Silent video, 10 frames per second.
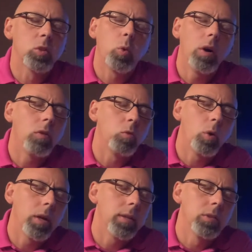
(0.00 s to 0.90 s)
12,
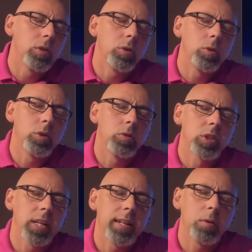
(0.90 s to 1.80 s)
1 and 2, you
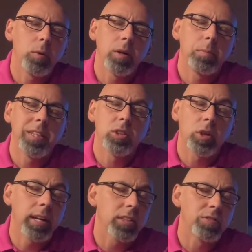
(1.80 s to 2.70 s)
say that we're to be
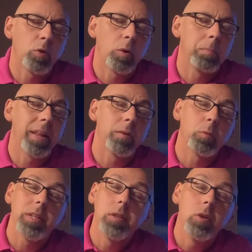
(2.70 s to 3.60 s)
transformed by the
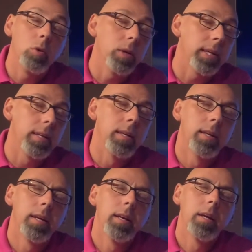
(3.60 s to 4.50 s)
renewing
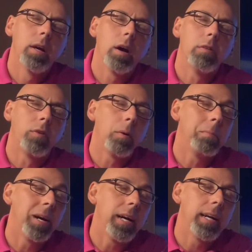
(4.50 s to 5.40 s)
of our
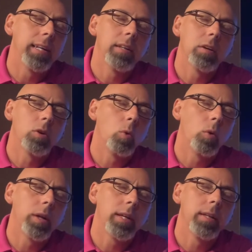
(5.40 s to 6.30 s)
mind
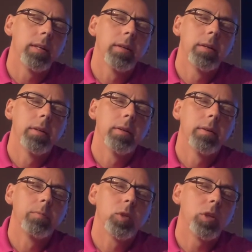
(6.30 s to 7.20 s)
according
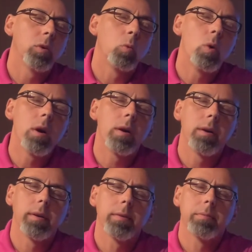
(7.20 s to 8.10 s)
to your
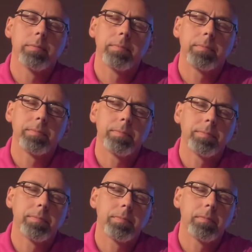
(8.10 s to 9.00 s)
word.
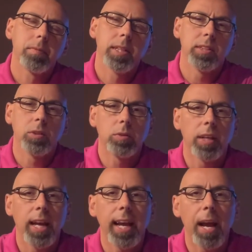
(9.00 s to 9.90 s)
And so
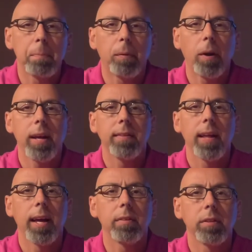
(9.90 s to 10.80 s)
today I pray
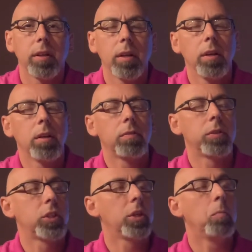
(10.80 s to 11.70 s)
that for
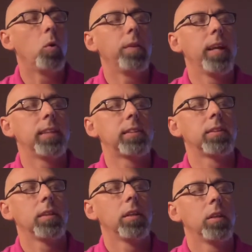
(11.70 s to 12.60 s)
someone
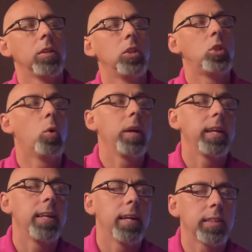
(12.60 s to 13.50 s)
that's
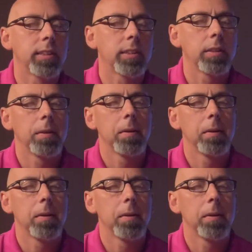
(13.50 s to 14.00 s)
joining us,